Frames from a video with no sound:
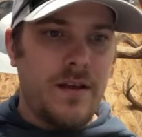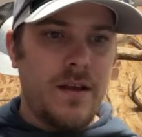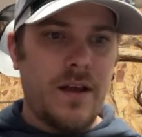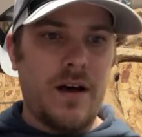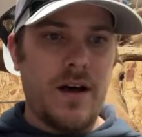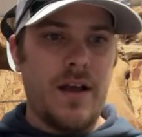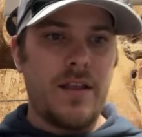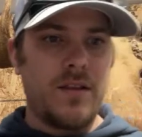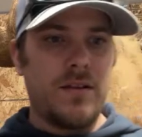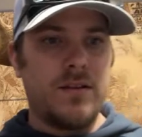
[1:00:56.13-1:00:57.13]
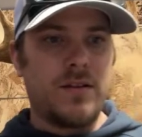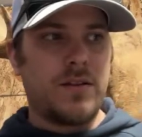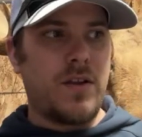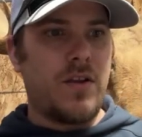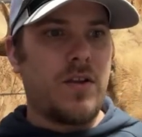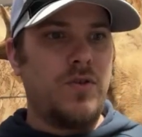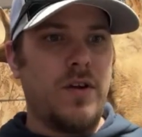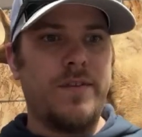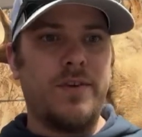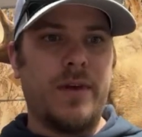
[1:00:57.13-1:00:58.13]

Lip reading: Do you have any